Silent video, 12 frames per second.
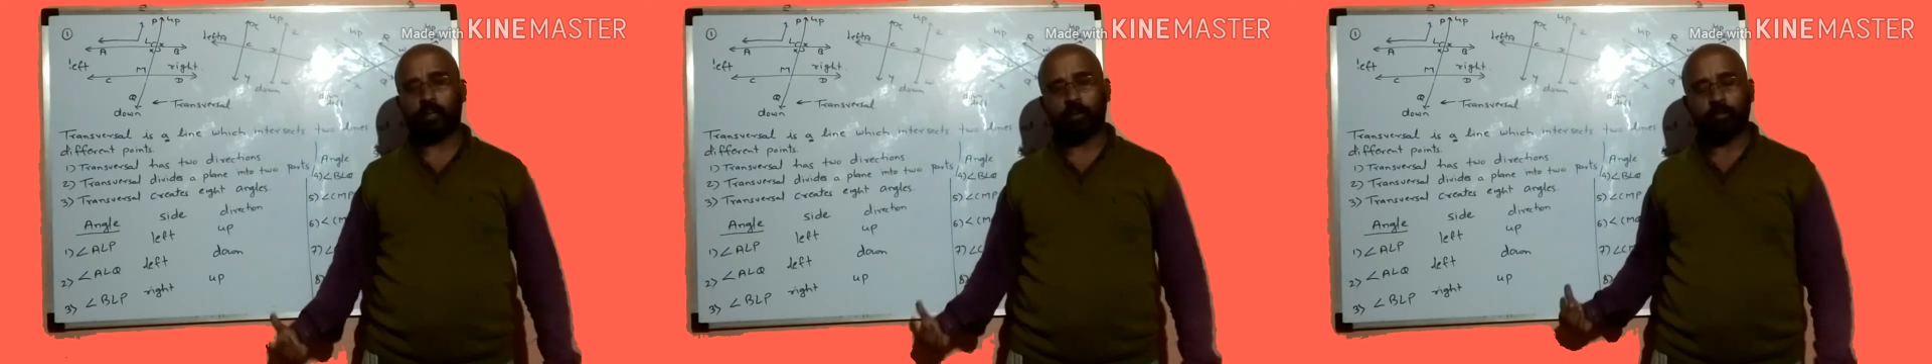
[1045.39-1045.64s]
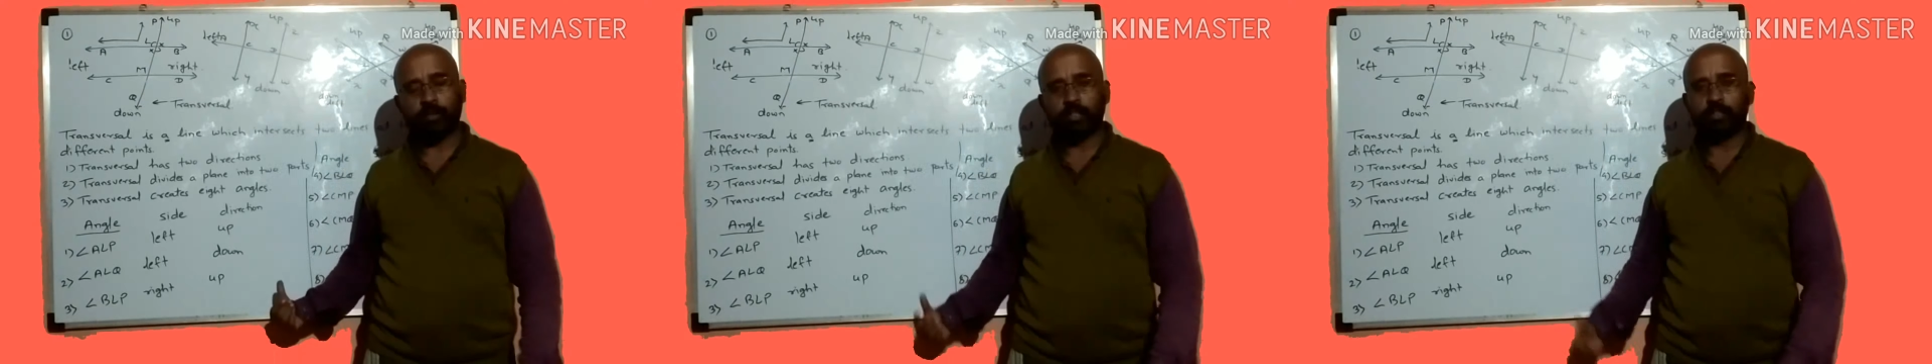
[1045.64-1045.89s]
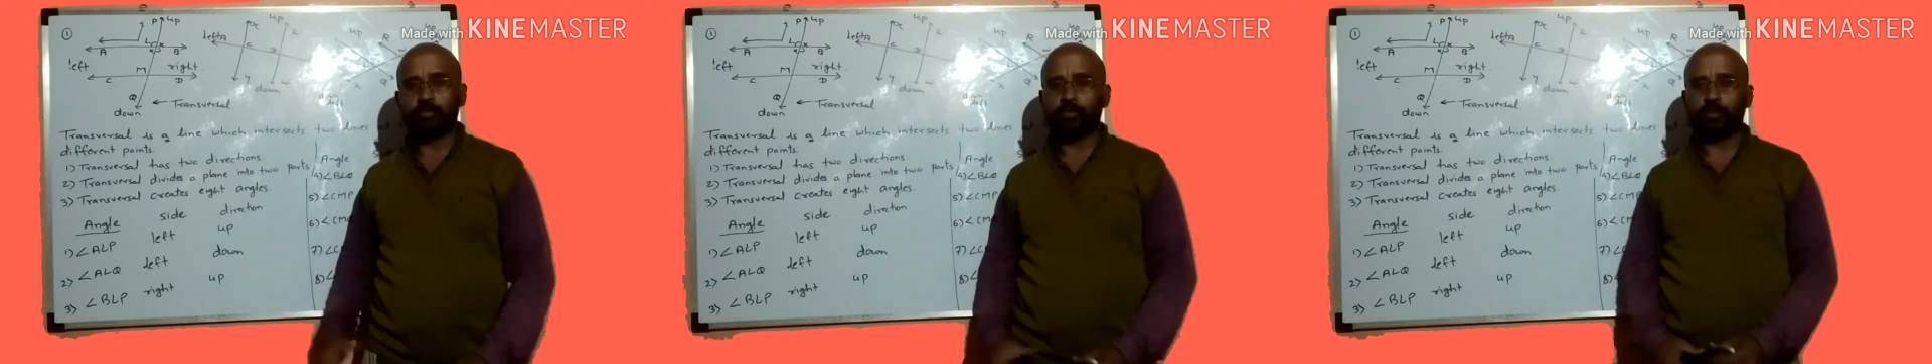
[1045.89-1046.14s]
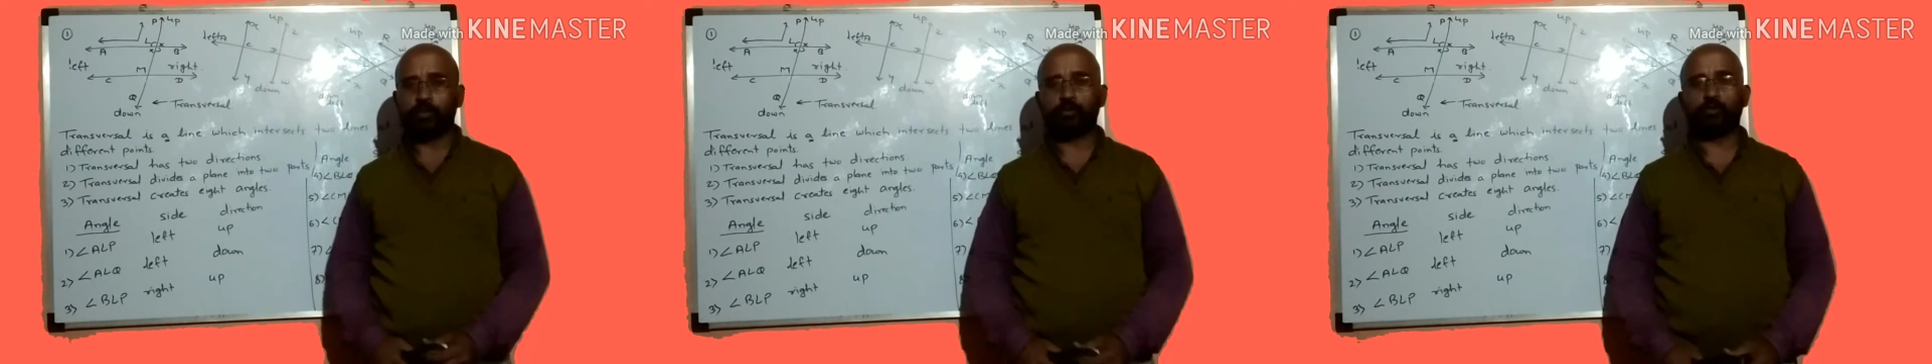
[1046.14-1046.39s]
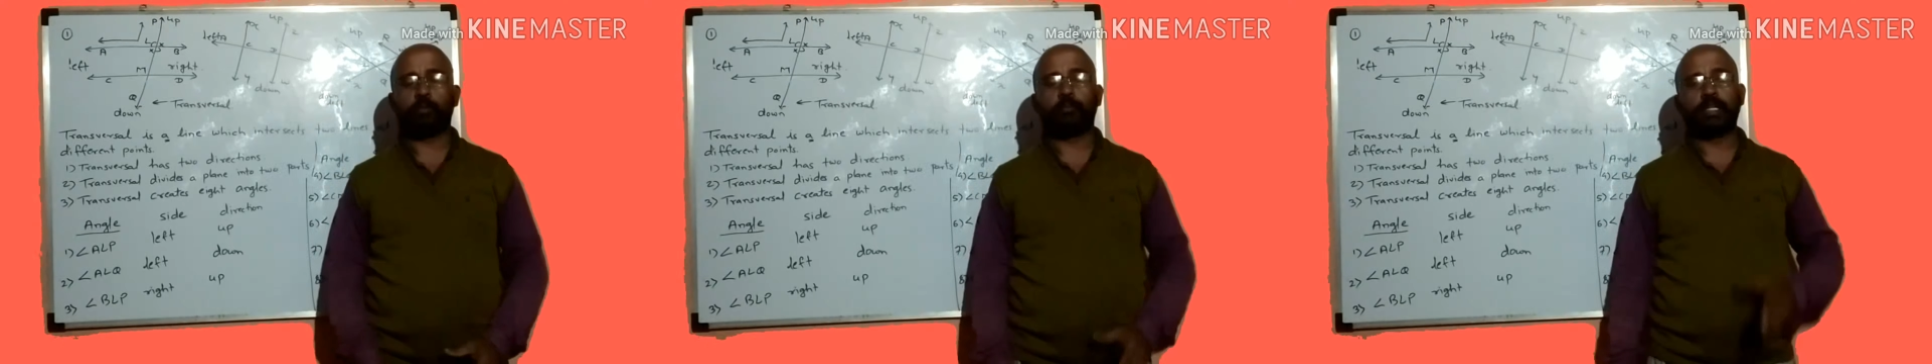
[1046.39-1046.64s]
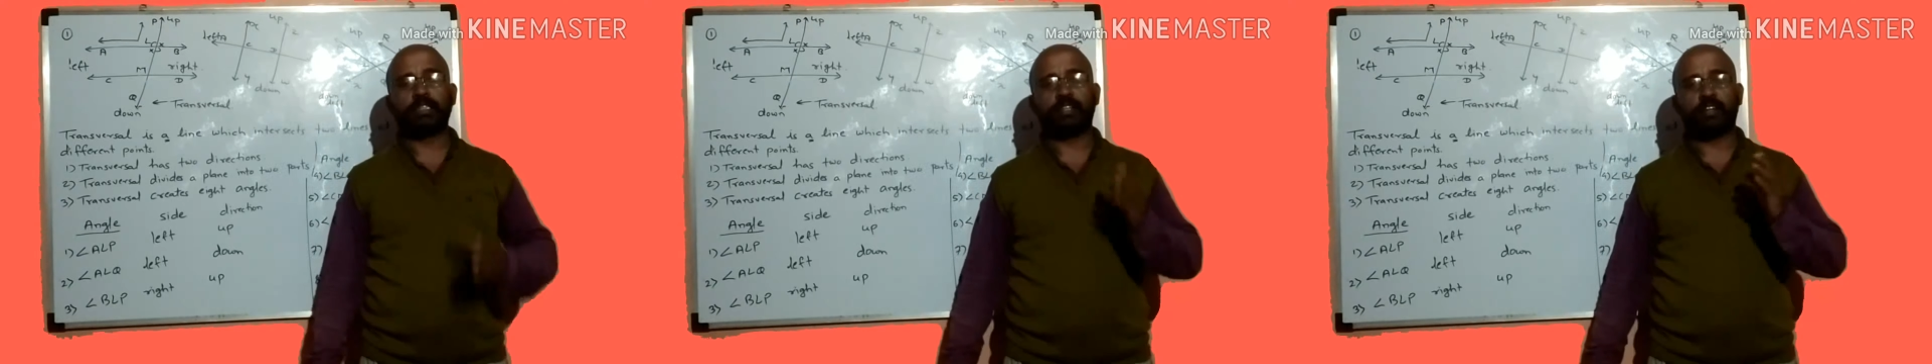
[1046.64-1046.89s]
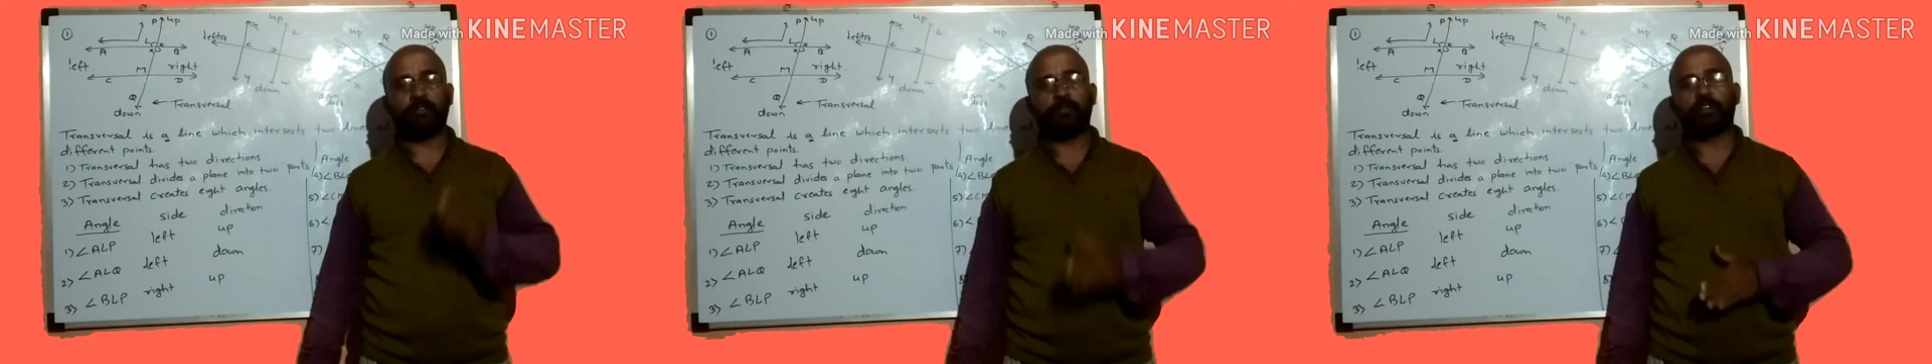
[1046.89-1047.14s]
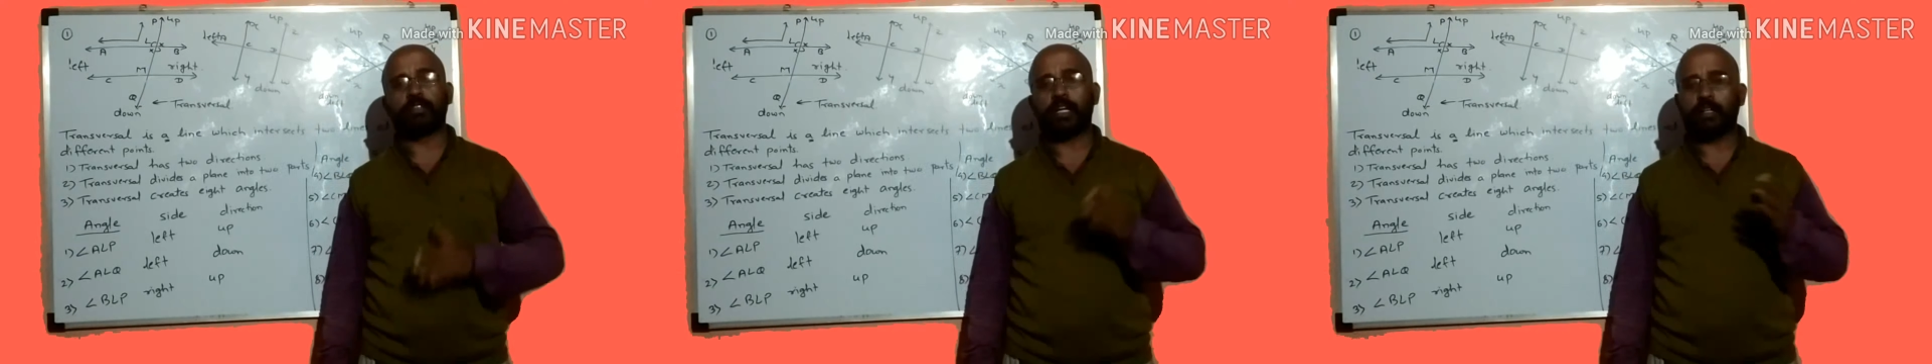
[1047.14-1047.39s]
along with this video, so please
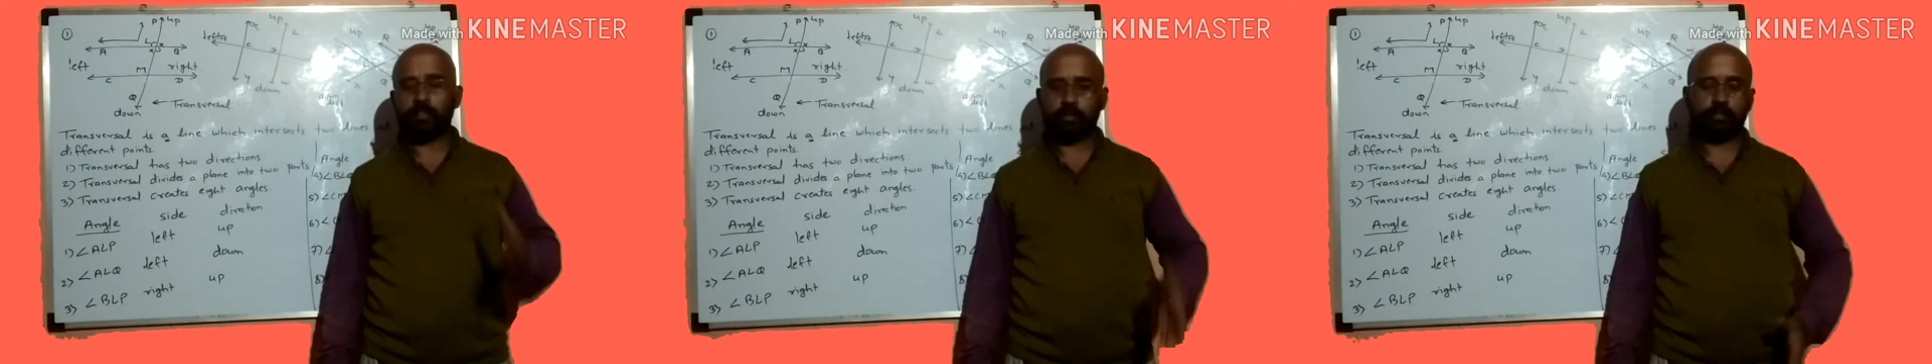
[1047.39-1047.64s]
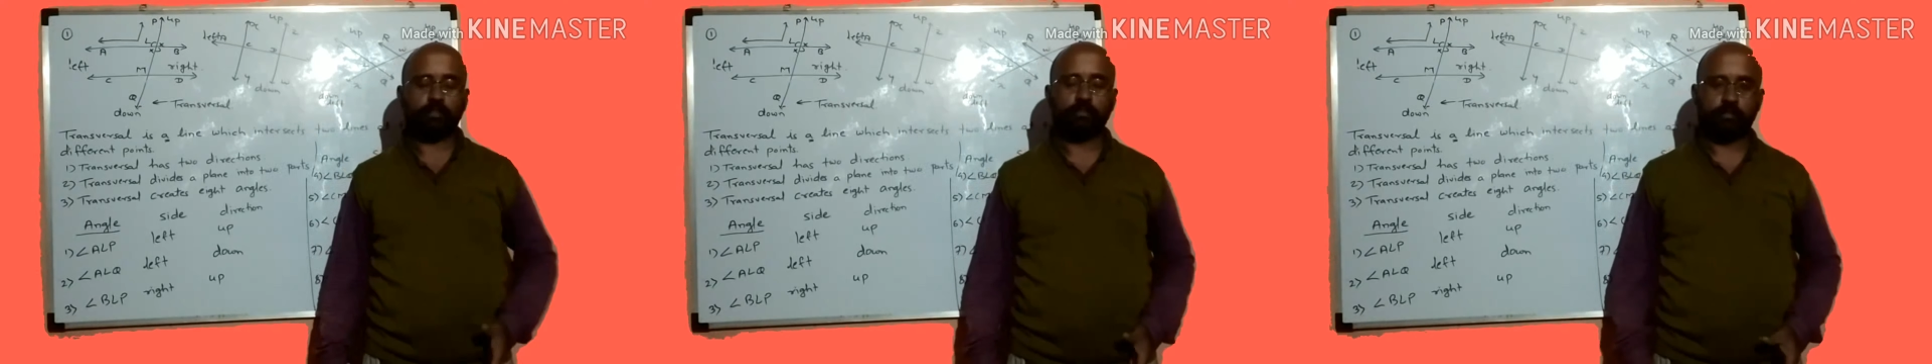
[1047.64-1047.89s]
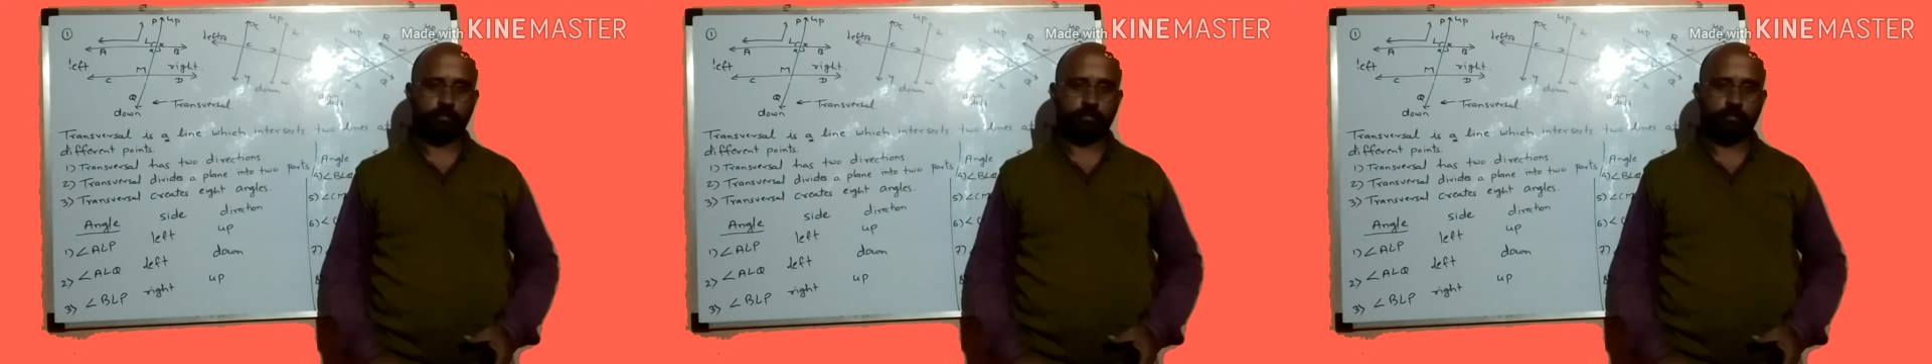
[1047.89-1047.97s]
refer that